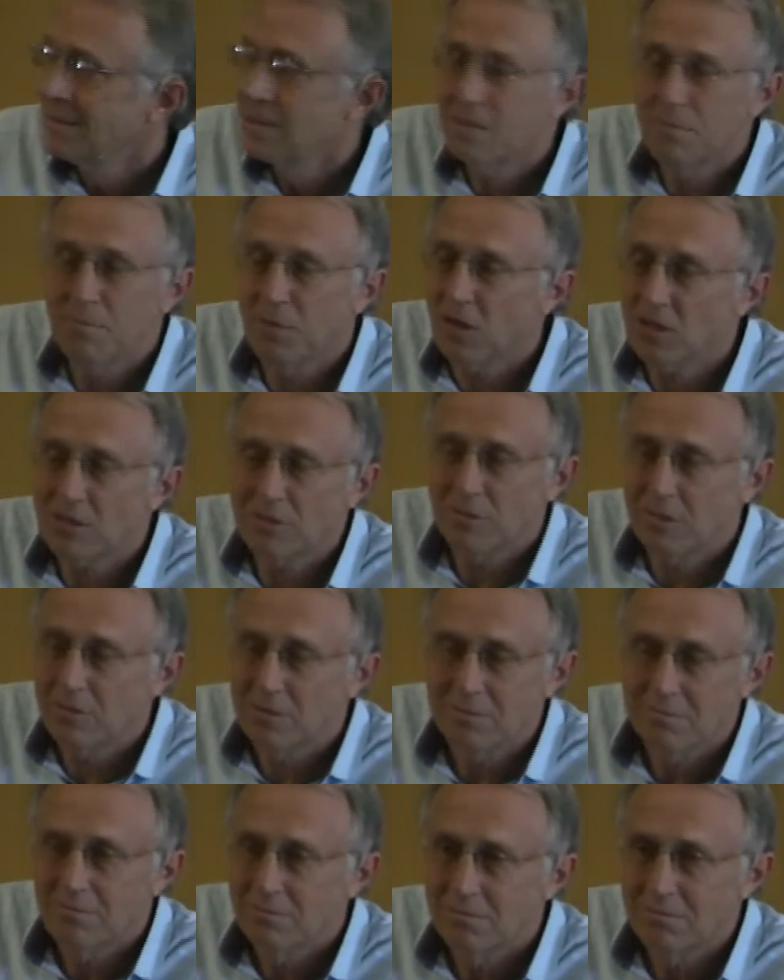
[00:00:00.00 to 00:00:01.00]
It's impossible.
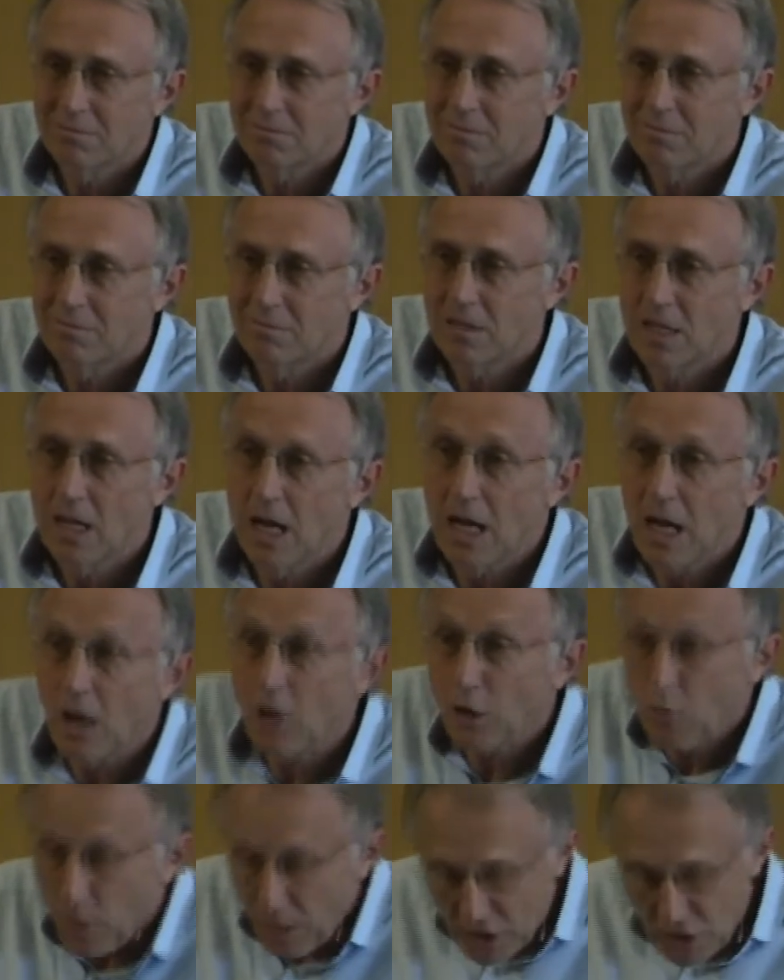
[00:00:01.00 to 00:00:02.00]
Now,
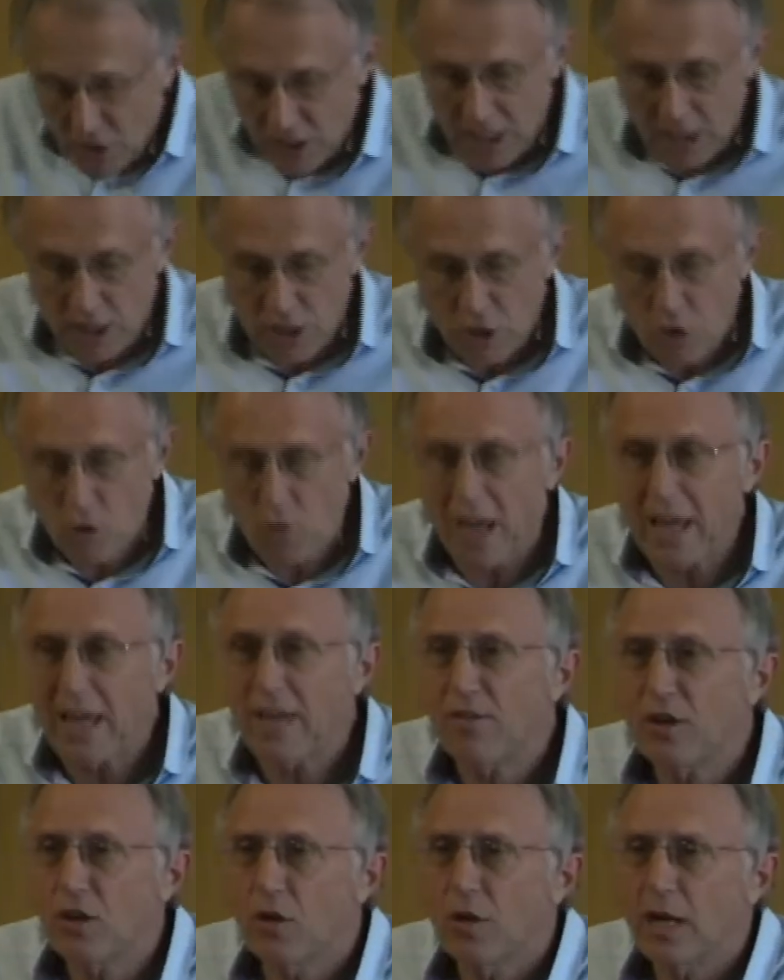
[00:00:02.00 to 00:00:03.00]
the question is do I
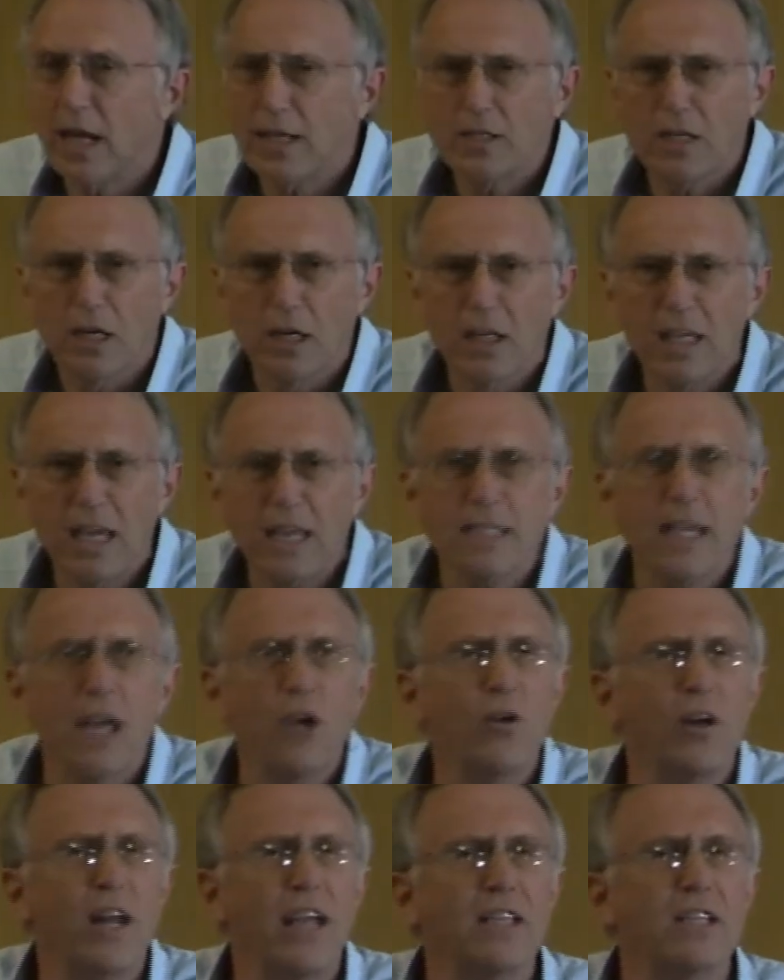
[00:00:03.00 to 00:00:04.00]
ever correct her? Yes, I
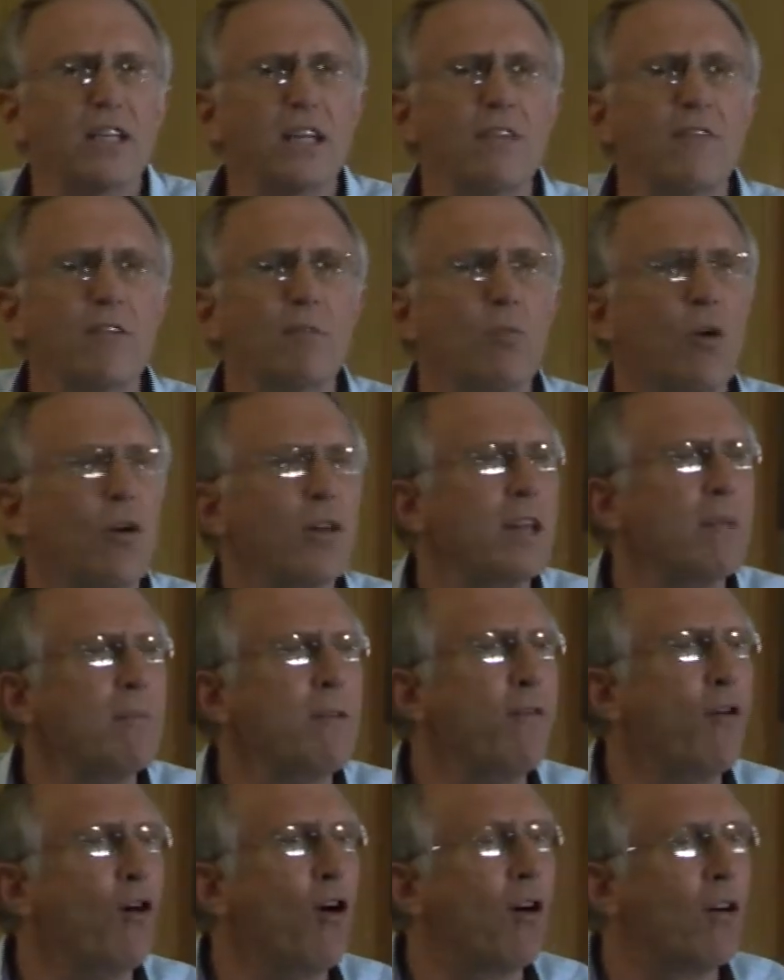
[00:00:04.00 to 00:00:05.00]
correct her even more than
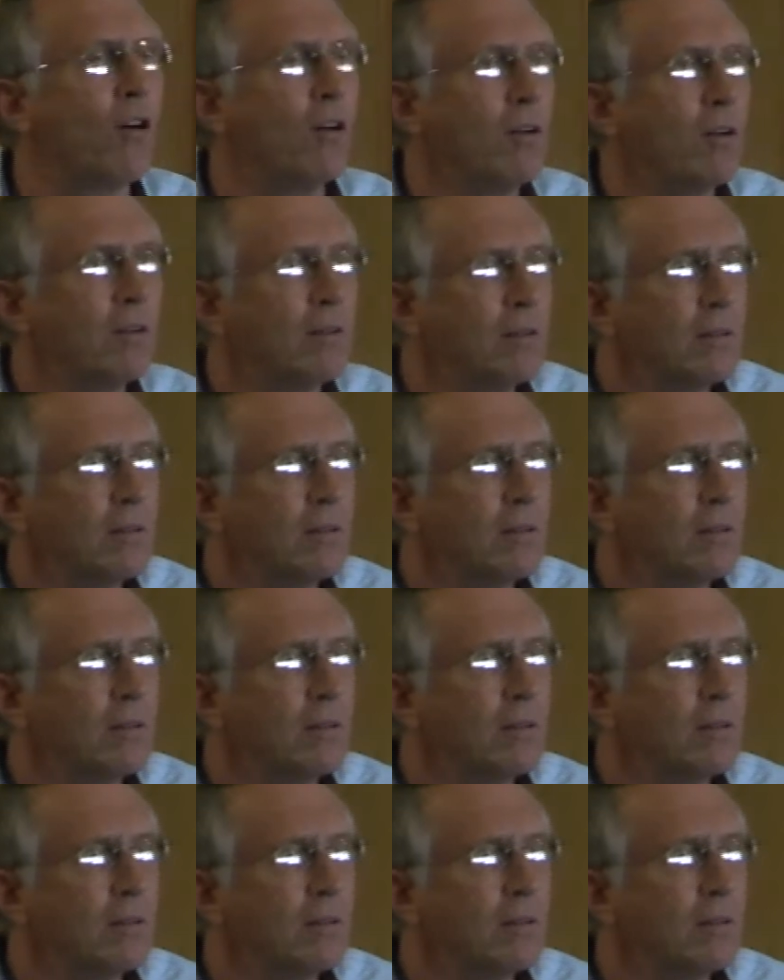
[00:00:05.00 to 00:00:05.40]
before.